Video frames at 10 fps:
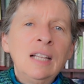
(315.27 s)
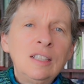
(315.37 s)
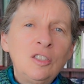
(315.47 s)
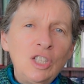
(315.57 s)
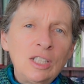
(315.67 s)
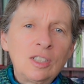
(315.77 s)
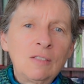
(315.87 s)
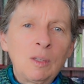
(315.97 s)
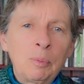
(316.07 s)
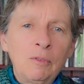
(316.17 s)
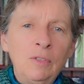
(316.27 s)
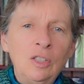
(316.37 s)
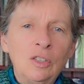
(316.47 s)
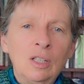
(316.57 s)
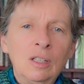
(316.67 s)
The gist of the
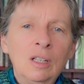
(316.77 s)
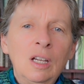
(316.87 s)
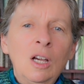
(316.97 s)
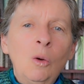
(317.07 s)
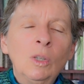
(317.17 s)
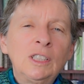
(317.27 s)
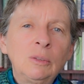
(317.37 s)
provision was